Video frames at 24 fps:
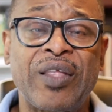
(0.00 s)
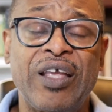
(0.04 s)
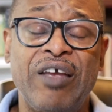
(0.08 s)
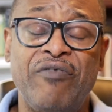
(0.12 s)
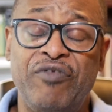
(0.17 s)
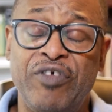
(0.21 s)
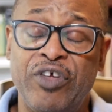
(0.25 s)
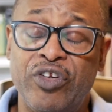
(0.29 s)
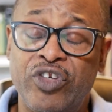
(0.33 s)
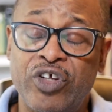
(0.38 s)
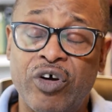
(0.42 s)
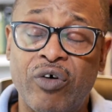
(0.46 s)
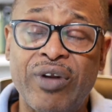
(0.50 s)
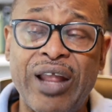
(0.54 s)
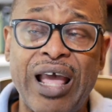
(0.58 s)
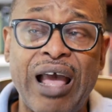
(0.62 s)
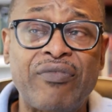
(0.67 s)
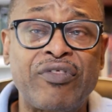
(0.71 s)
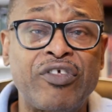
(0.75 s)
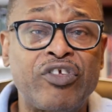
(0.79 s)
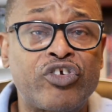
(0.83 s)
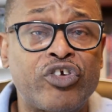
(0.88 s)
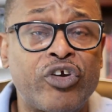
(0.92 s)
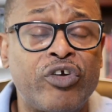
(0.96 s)
If you don't have
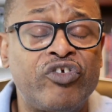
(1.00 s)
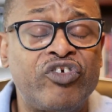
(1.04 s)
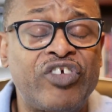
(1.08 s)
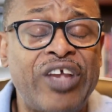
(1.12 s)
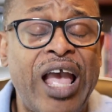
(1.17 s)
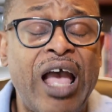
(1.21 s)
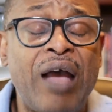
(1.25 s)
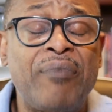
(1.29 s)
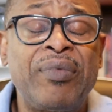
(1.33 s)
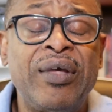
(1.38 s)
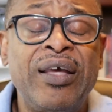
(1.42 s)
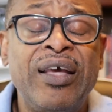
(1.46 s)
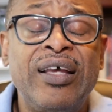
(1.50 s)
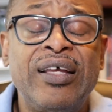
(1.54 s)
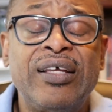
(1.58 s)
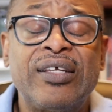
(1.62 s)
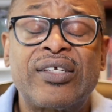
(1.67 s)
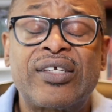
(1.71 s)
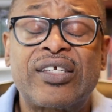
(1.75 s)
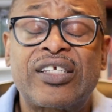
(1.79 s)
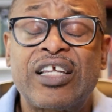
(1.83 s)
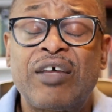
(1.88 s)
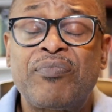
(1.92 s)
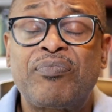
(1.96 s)
the church app,
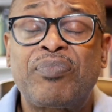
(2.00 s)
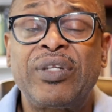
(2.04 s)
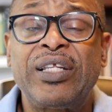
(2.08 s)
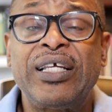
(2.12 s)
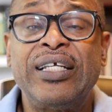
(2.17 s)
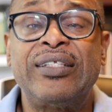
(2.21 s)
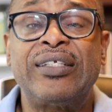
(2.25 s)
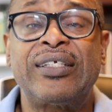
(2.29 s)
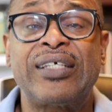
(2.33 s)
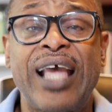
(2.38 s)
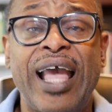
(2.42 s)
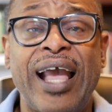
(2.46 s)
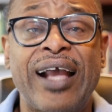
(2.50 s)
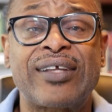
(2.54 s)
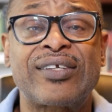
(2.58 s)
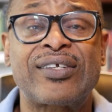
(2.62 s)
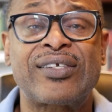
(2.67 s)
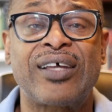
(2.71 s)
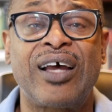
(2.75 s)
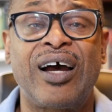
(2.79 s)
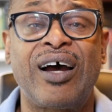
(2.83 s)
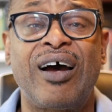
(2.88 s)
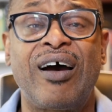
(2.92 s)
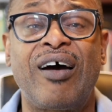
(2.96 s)
simply
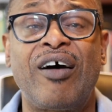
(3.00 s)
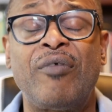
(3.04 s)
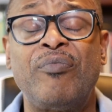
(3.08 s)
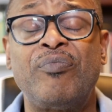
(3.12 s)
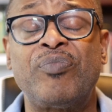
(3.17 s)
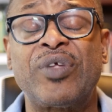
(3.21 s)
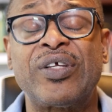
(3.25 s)
text um,